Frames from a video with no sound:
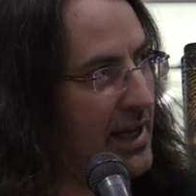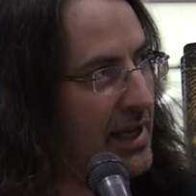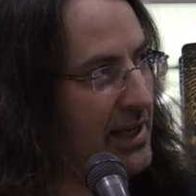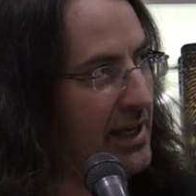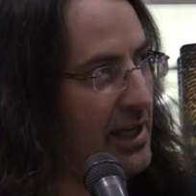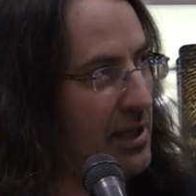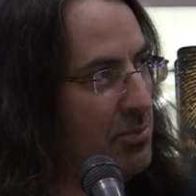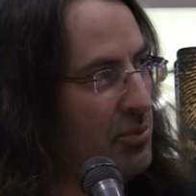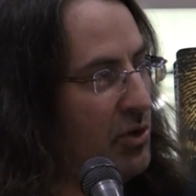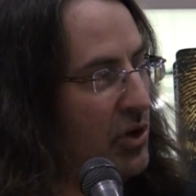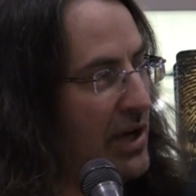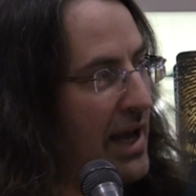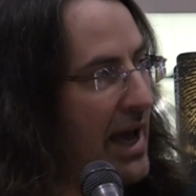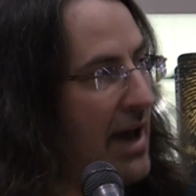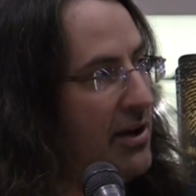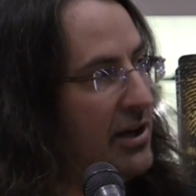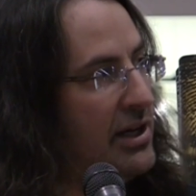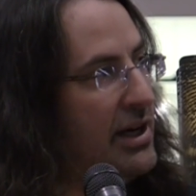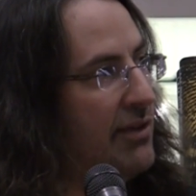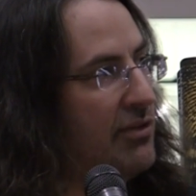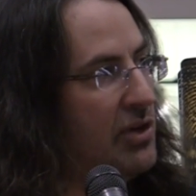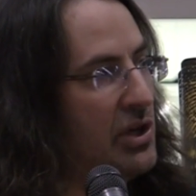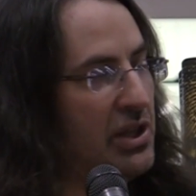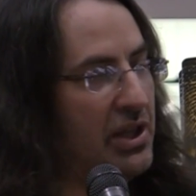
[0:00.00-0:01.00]
he, would put out
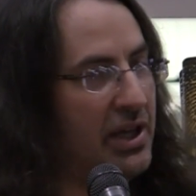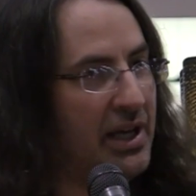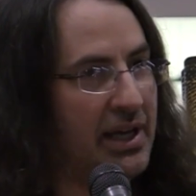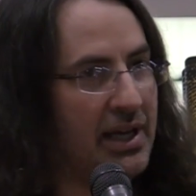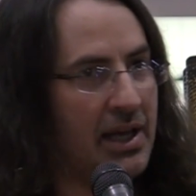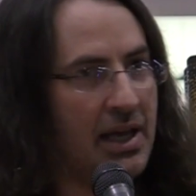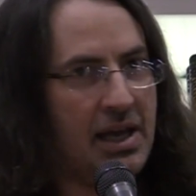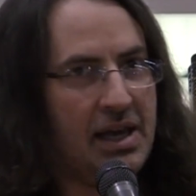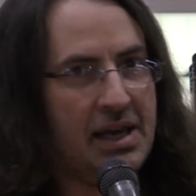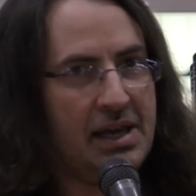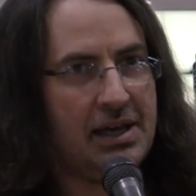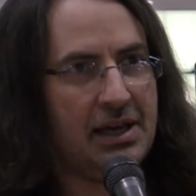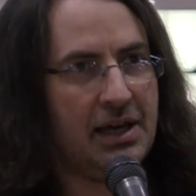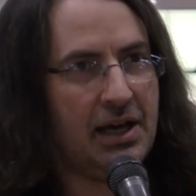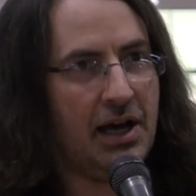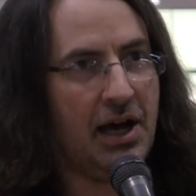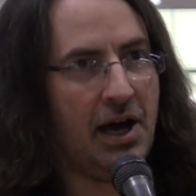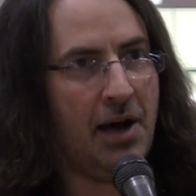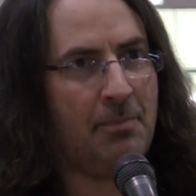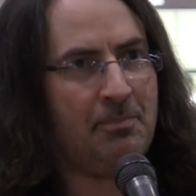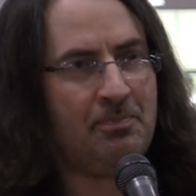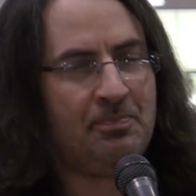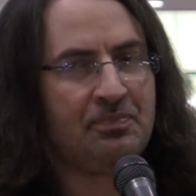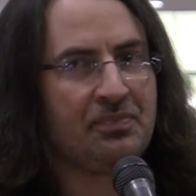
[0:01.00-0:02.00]
and everything,
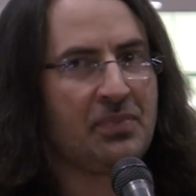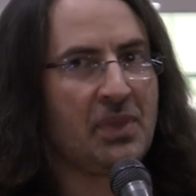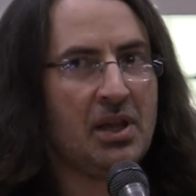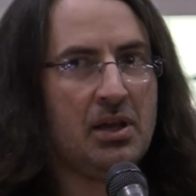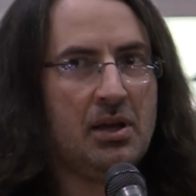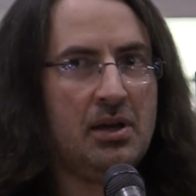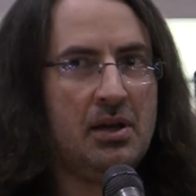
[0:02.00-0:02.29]
um,